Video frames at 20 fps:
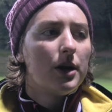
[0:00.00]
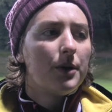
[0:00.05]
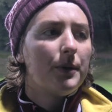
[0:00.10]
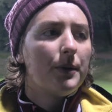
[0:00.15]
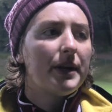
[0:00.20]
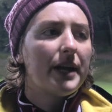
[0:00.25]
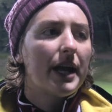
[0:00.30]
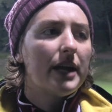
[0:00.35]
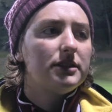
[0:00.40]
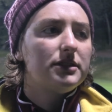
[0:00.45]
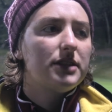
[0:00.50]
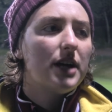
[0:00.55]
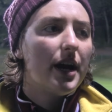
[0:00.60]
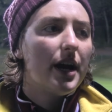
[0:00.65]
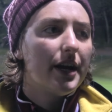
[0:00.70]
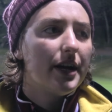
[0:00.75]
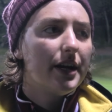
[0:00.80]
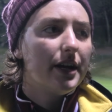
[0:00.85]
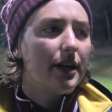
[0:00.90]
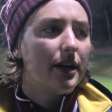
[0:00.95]
We get
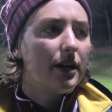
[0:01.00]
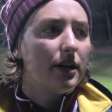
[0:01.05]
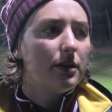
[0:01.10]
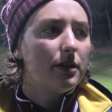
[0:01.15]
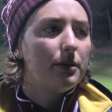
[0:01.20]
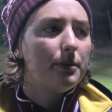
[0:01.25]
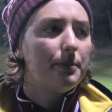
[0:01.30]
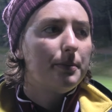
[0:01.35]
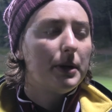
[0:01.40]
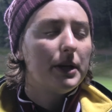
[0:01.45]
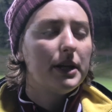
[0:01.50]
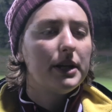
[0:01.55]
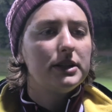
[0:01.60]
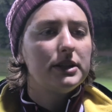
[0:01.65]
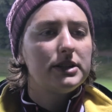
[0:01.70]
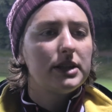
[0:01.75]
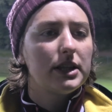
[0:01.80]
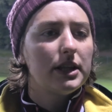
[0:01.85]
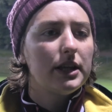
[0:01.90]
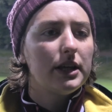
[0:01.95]
tired pretty
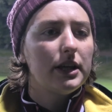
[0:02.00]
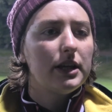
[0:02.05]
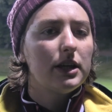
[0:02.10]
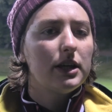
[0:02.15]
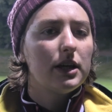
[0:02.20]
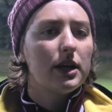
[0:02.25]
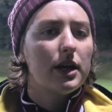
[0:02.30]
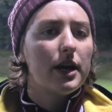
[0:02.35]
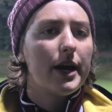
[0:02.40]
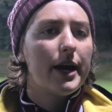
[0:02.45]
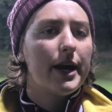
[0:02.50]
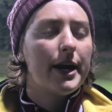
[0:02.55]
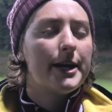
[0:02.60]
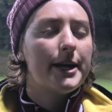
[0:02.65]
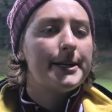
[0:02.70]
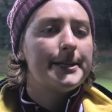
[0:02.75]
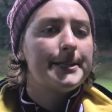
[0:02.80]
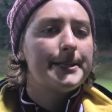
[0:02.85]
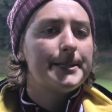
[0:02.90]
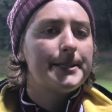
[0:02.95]
easily,
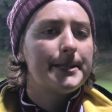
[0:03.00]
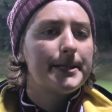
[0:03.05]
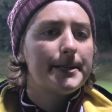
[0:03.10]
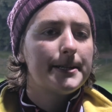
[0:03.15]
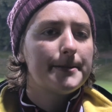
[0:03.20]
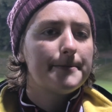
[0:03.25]
and